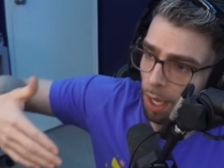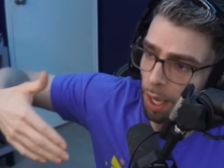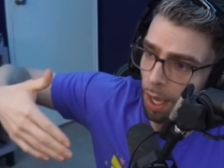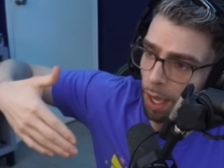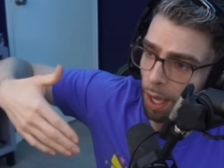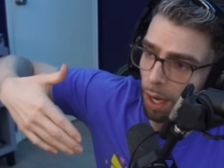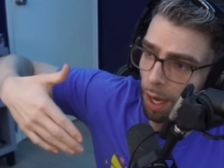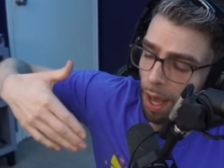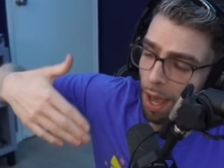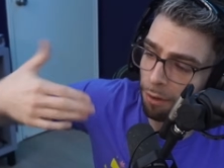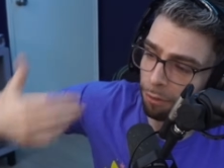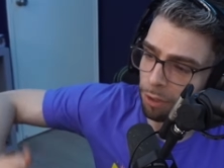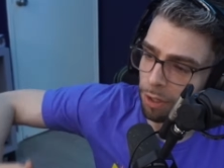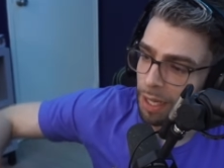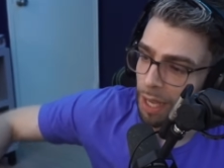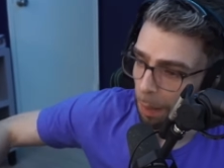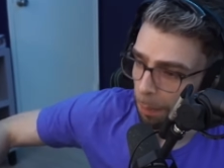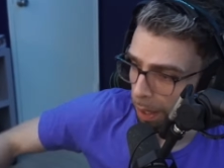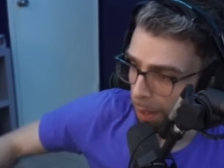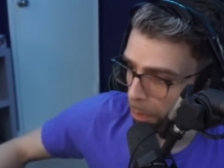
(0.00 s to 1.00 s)
uh, every
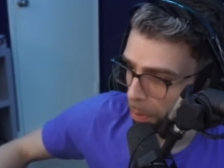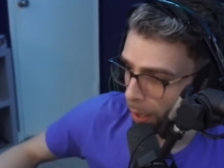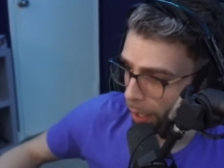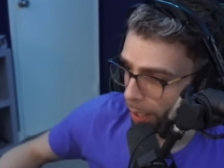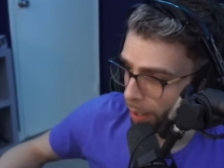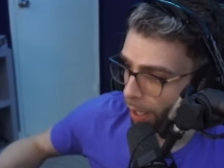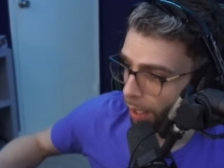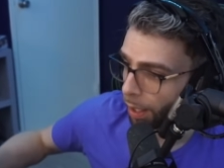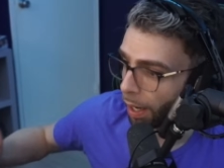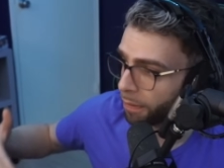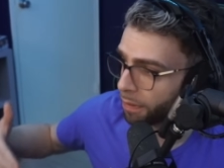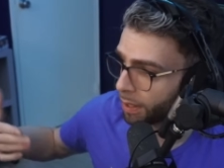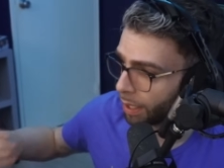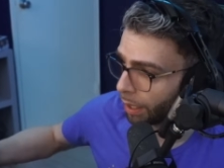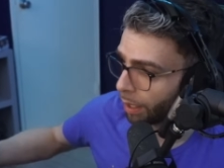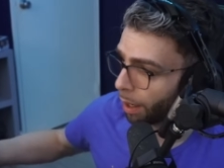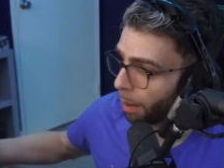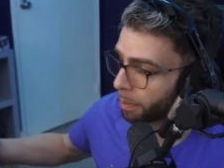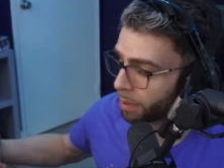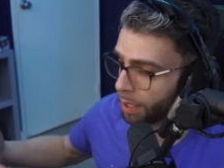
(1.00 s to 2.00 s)
game I play, and I've
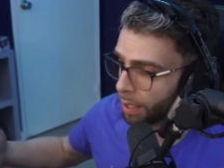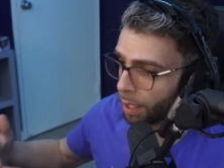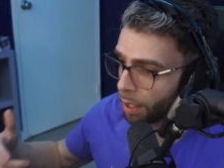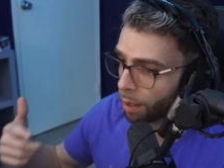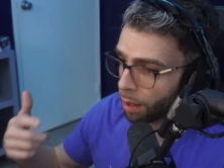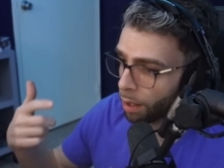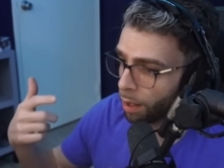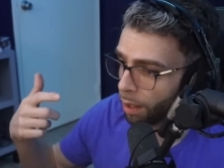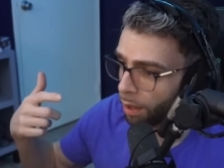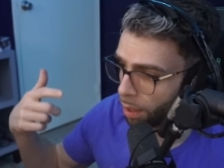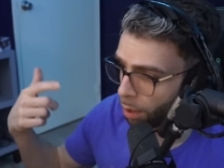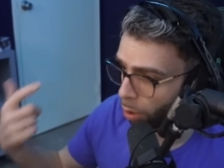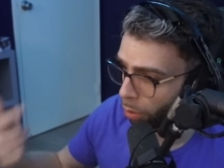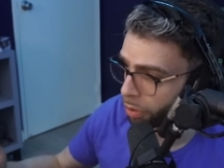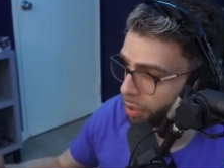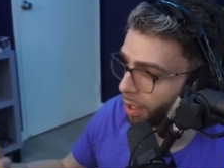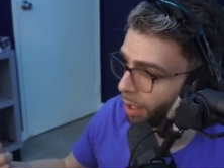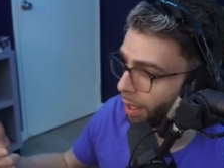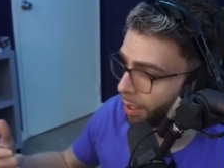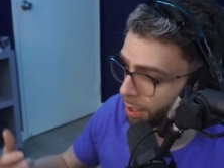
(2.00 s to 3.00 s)
seen I'm seeing
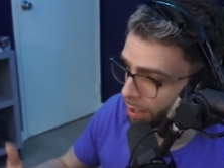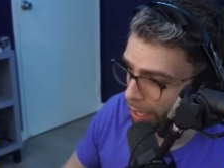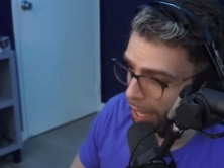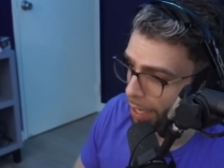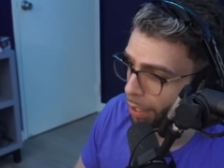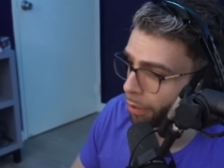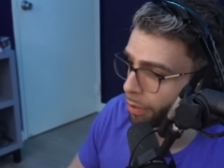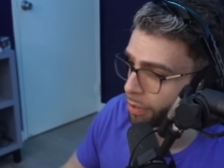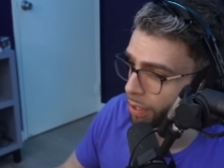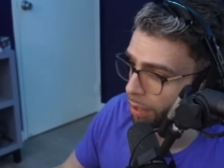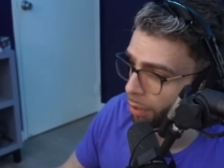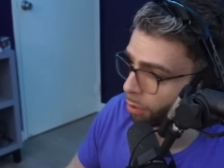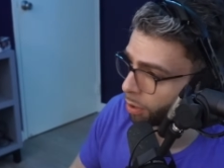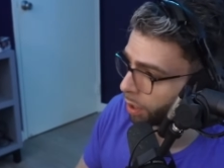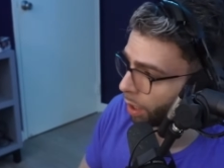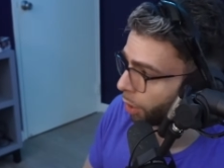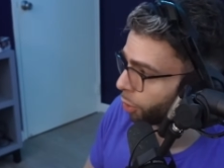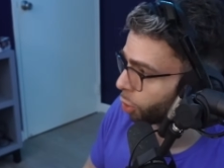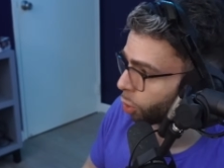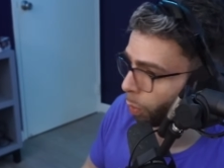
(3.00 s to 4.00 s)
those sliders and those
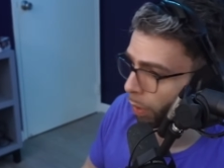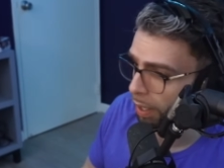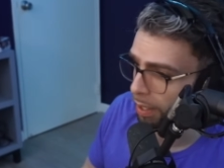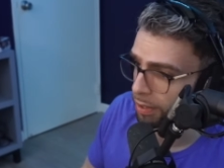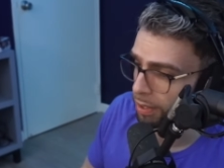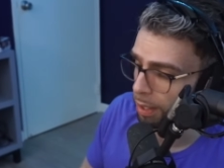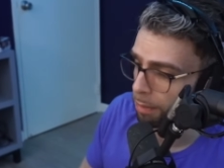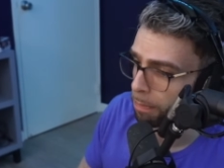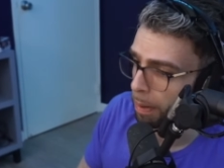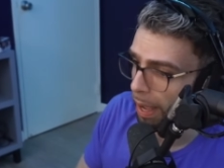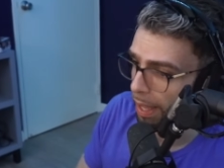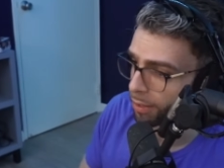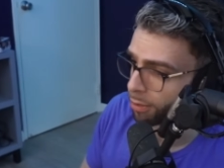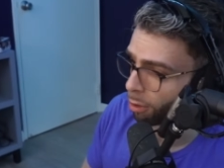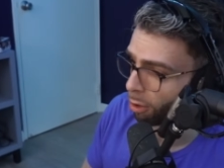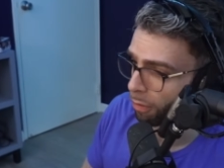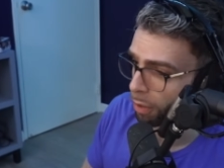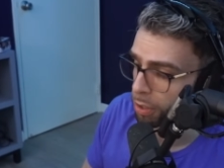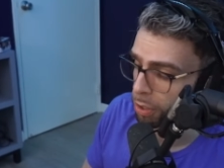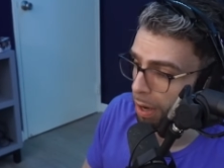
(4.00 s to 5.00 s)
lunge swings and bad
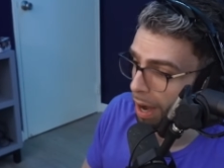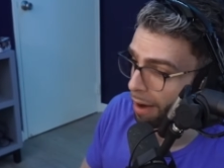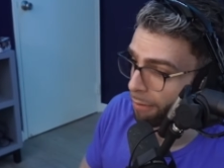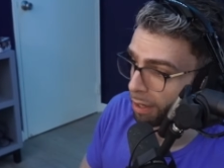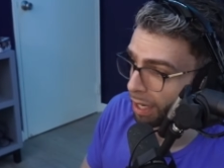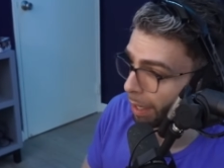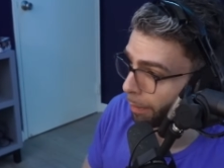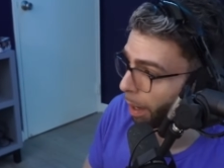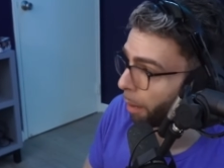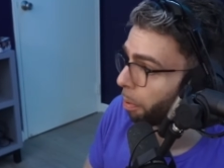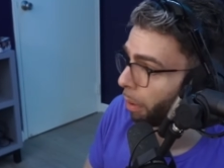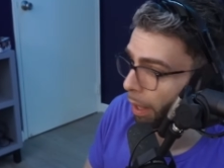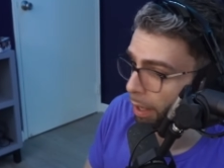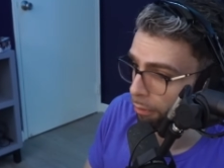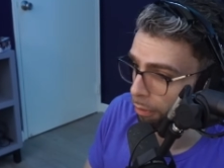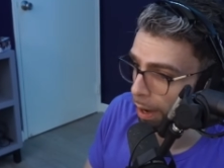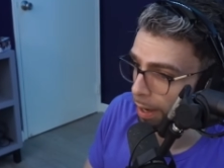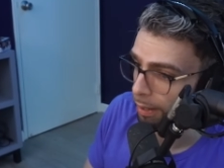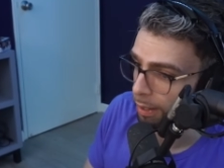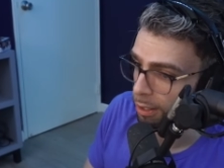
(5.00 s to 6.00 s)
servers are every game I play
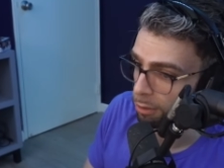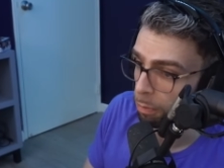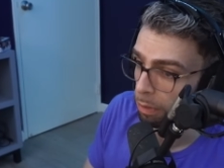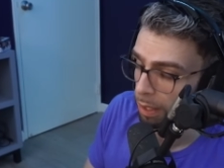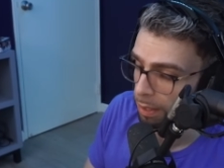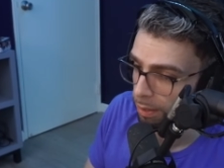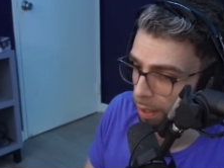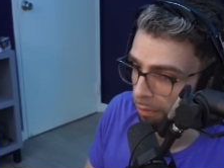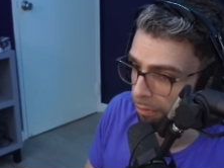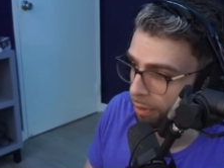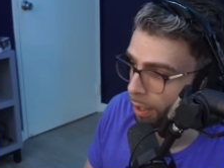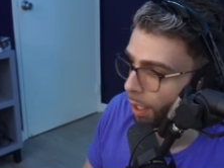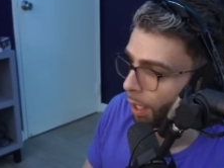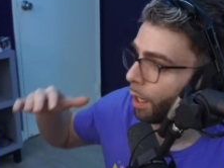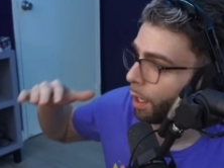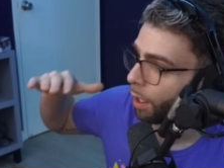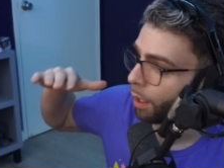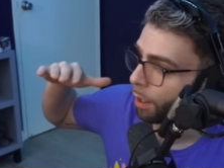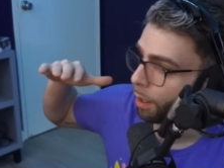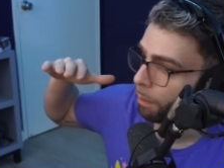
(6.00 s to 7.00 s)
in ranked. It's really tough.
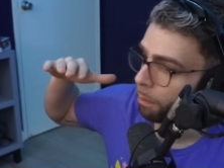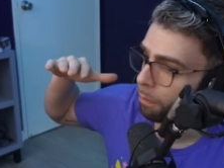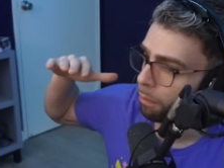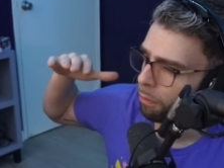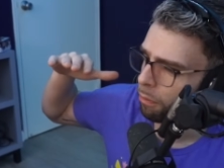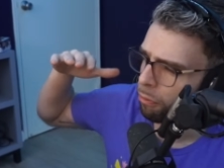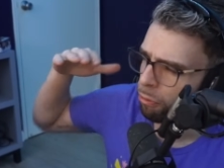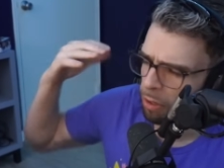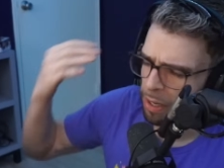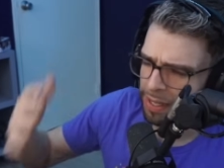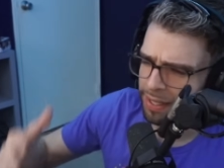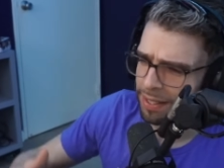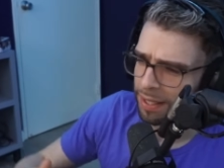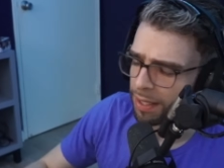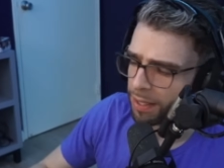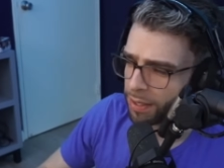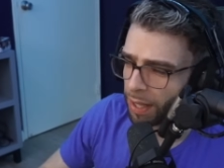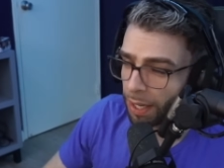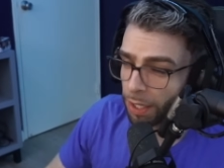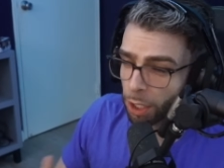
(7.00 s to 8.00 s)
Um,
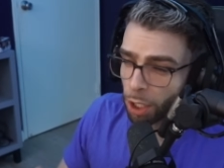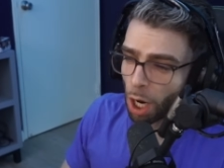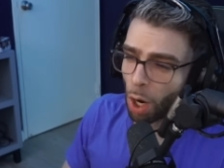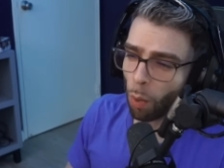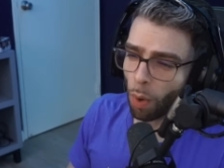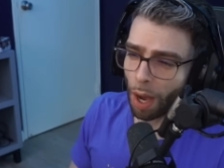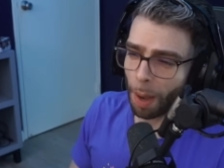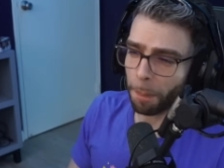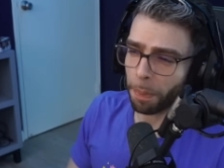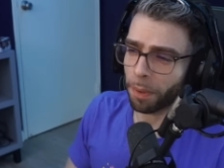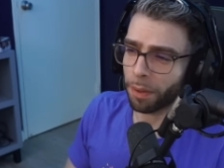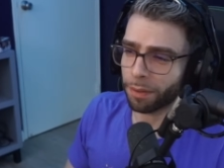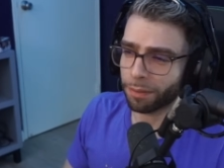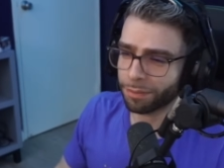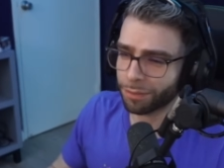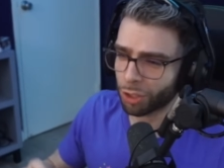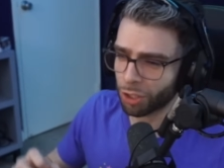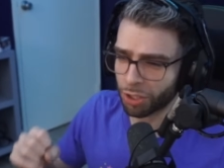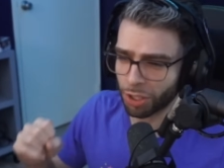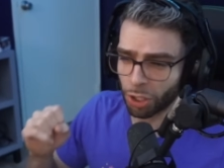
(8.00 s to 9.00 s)
freezes and co-op,
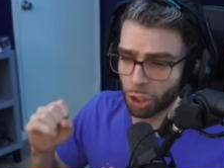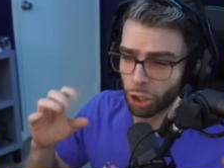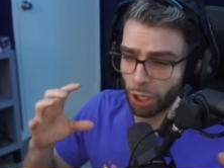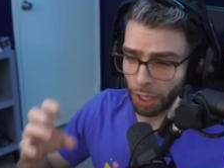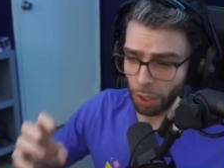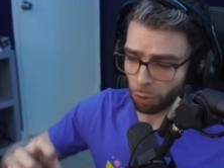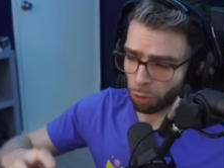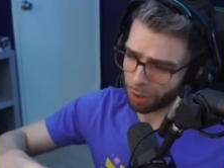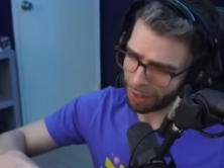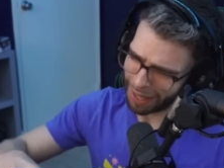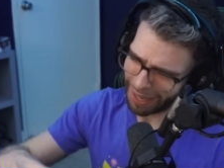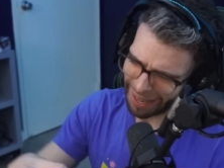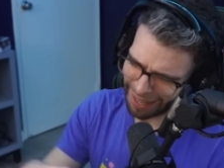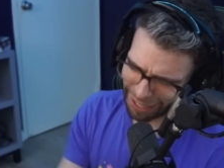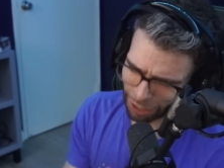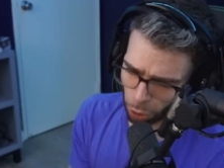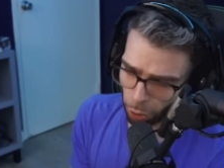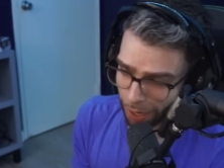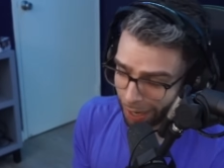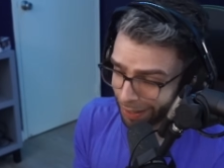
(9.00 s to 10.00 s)
just in general, they kind
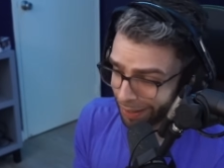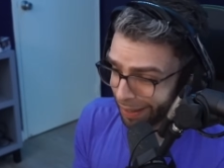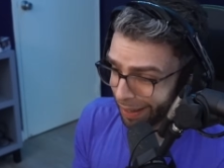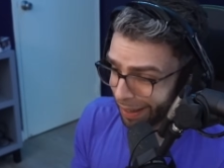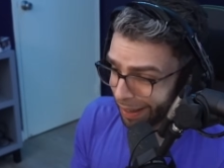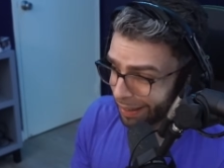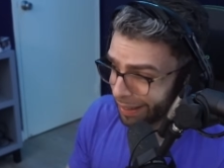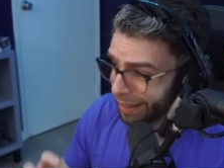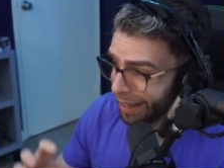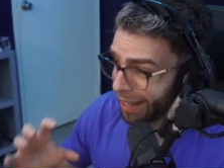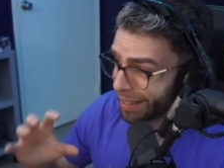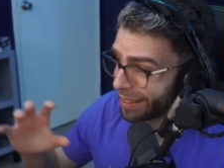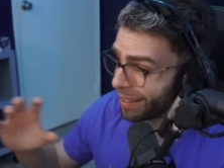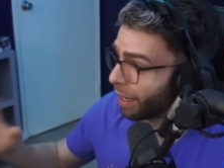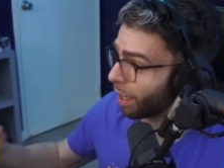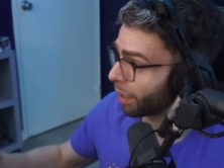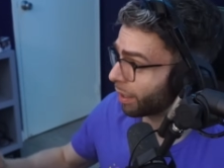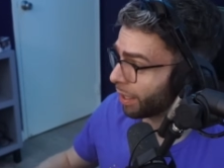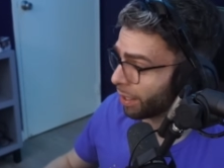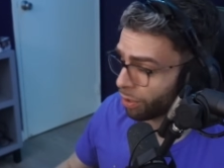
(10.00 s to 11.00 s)
of go hand in hand. That's the
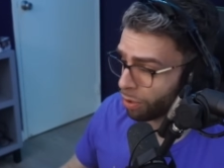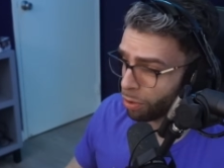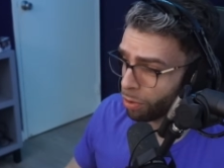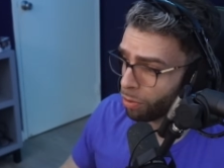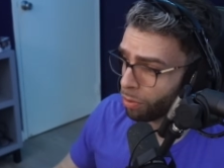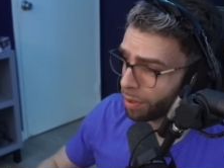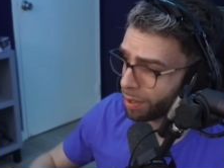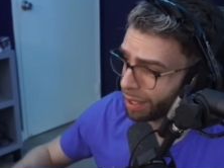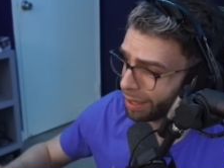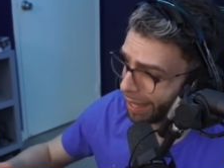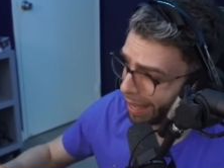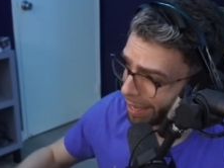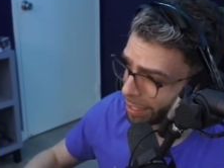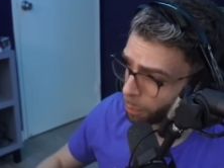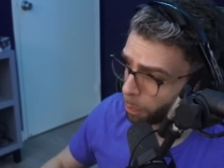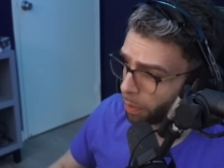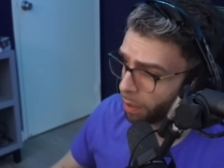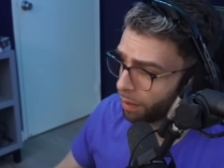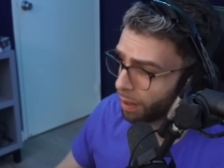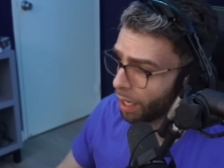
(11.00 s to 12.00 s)
ugly too. It's the
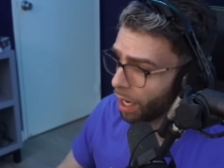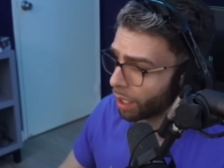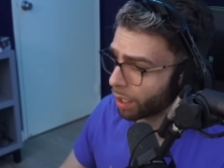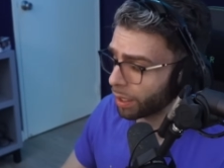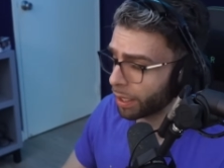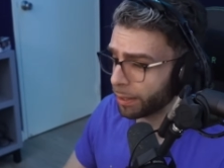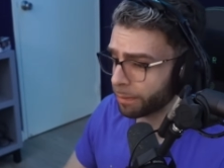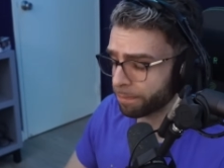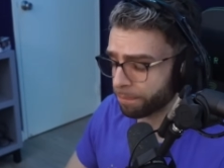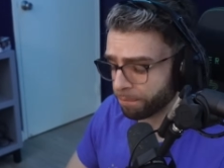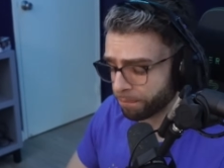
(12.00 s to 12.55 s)
last bit of the ugly.